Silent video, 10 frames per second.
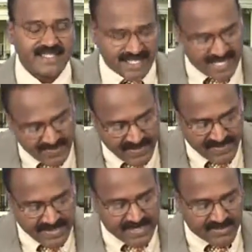Even we
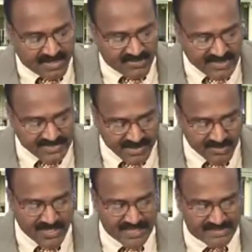can go for some
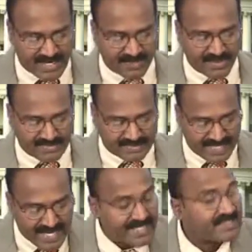more examples.
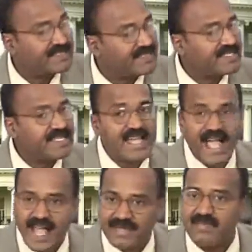Electricity
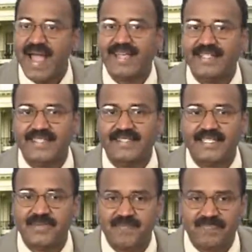and
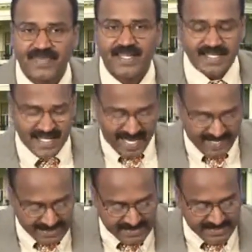magnetism.
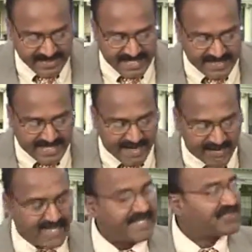Electricity, the
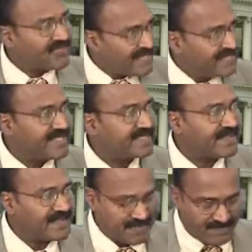number is 537.